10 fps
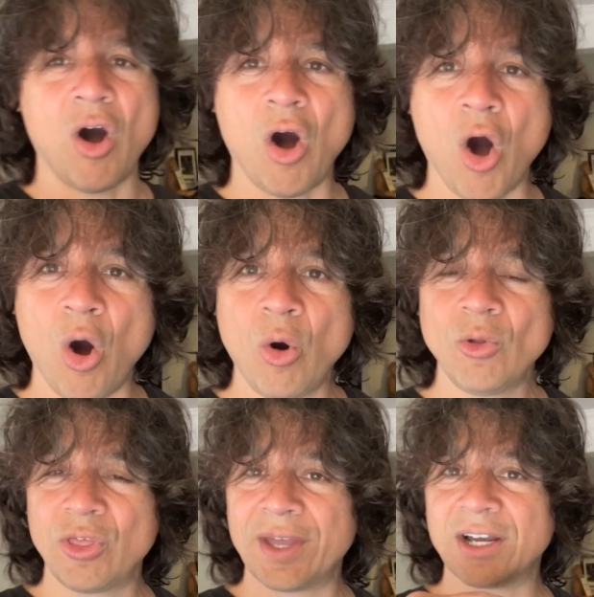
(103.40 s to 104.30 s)
O,
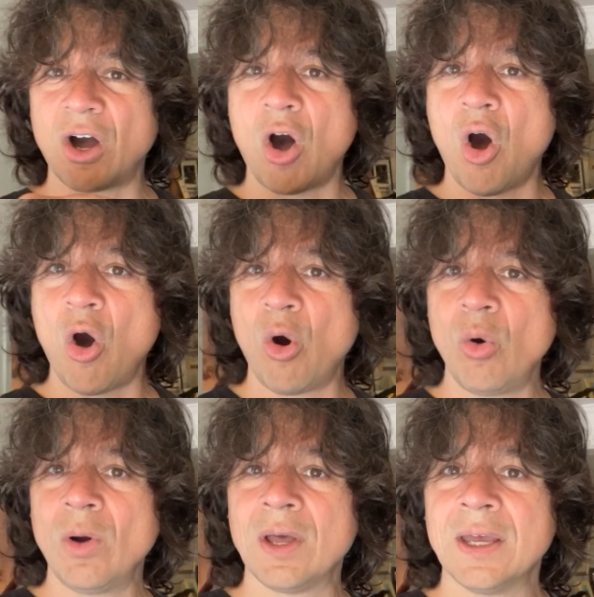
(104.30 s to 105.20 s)
think
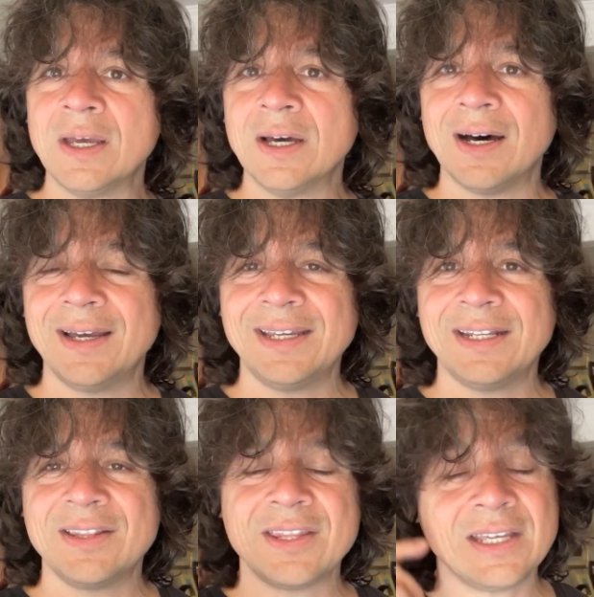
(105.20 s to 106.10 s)
O
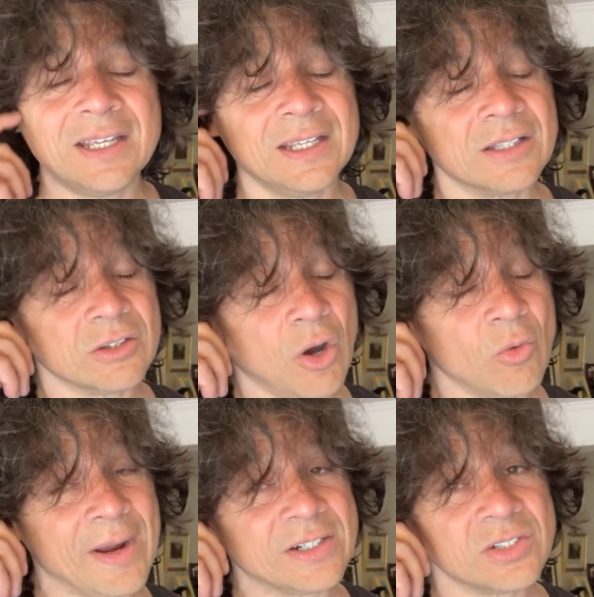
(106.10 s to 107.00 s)
in the low
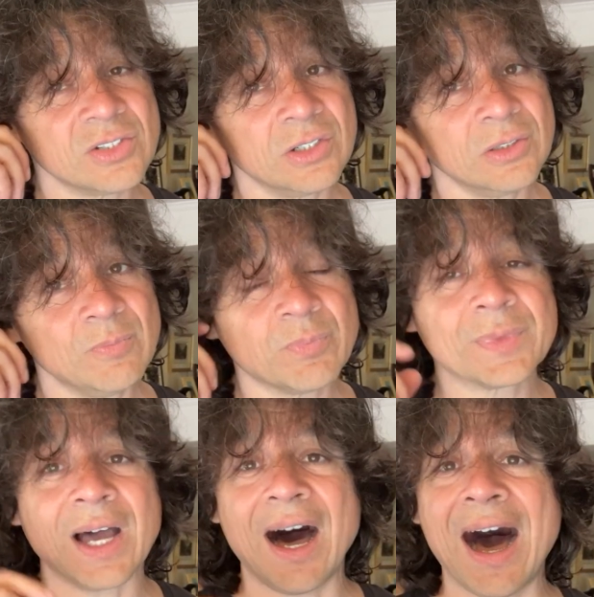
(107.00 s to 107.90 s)
register,
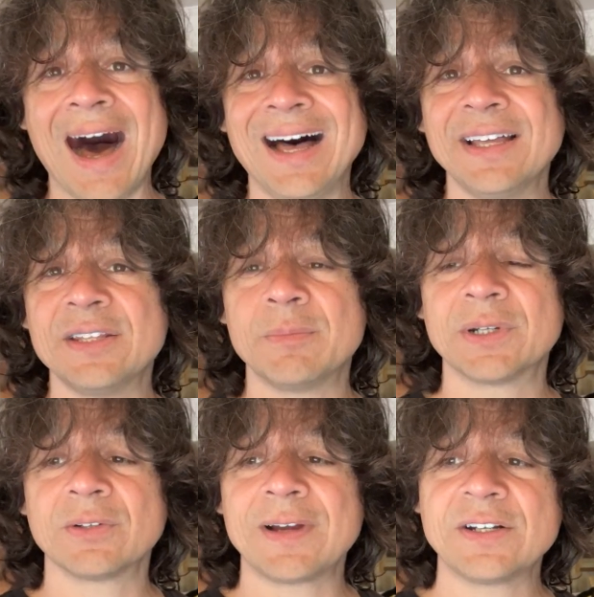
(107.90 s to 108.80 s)
Ah in the
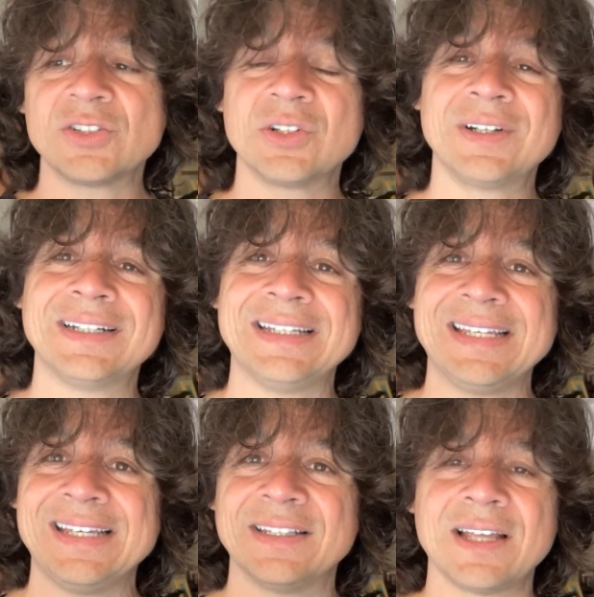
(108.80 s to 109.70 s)
middle register, and
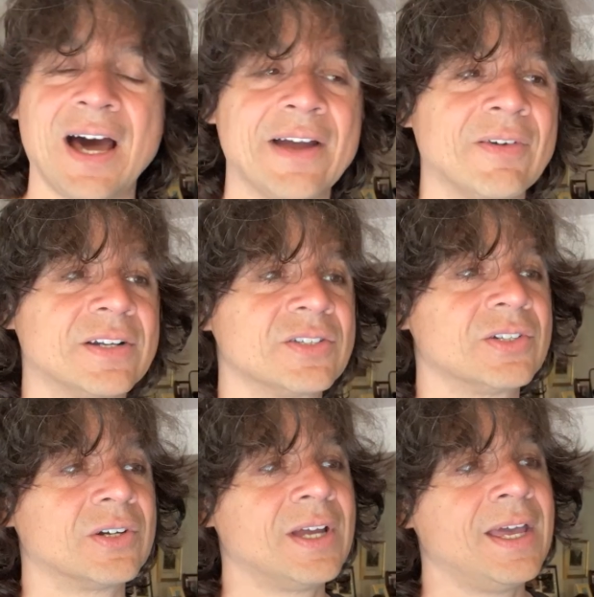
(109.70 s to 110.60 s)
E in the high
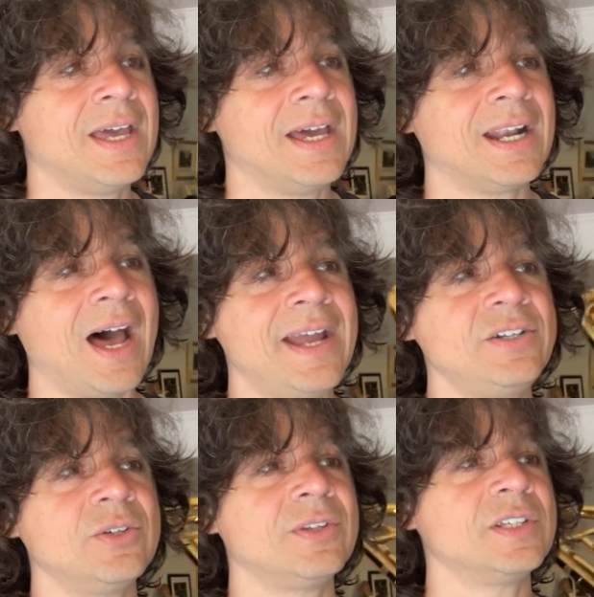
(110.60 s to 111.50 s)
register. And I
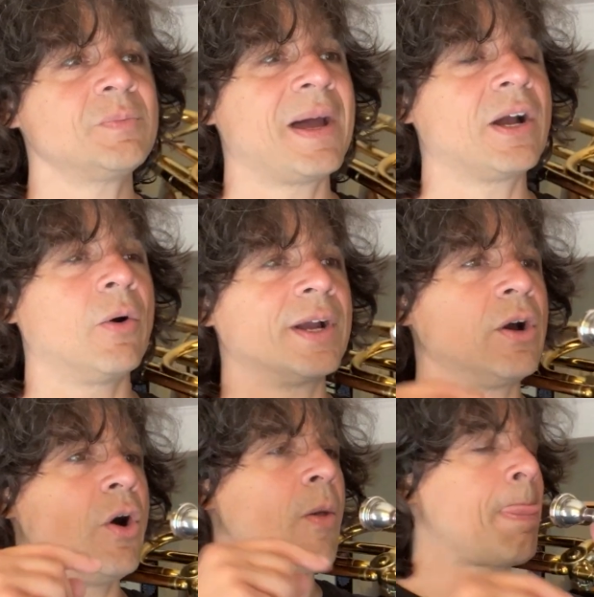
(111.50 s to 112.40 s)
do this by going
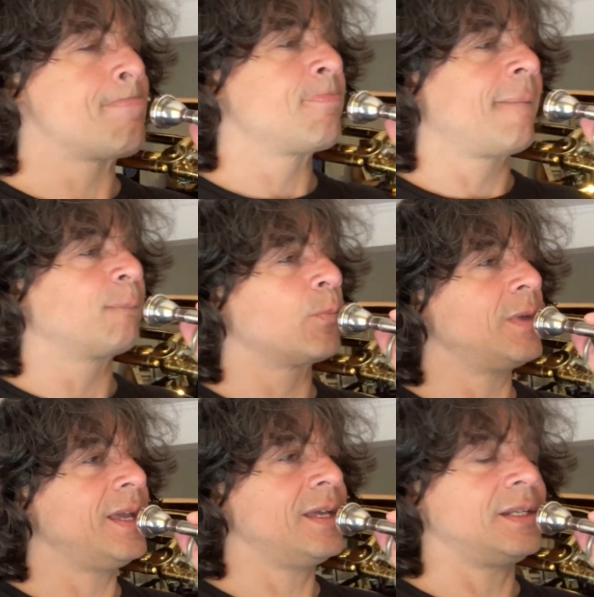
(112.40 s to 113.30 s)

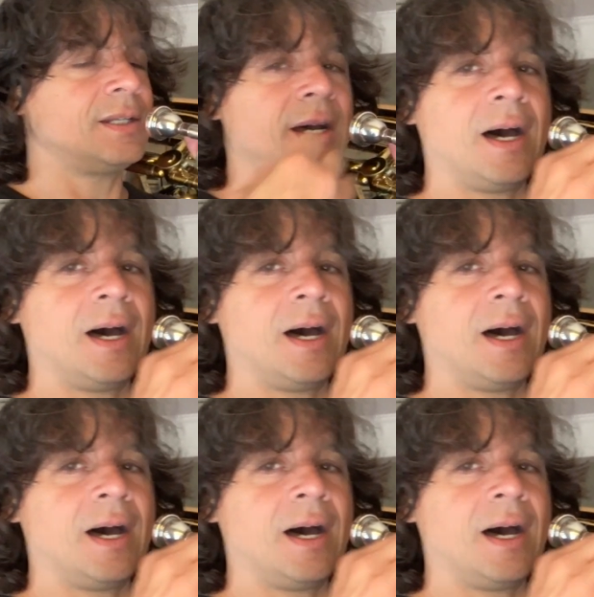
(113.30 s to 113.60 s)
in